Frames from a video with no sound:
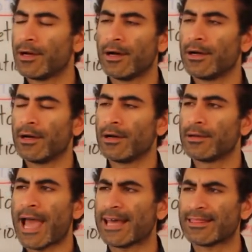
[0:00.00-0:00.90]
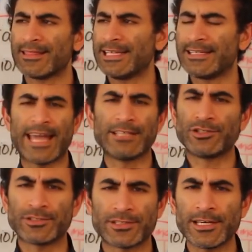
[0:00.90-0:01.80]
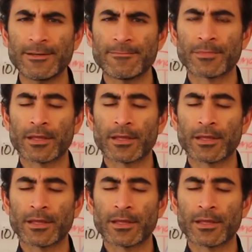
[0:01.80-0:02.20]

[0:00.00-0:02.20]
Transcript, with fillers: uh, uh, athlete agency,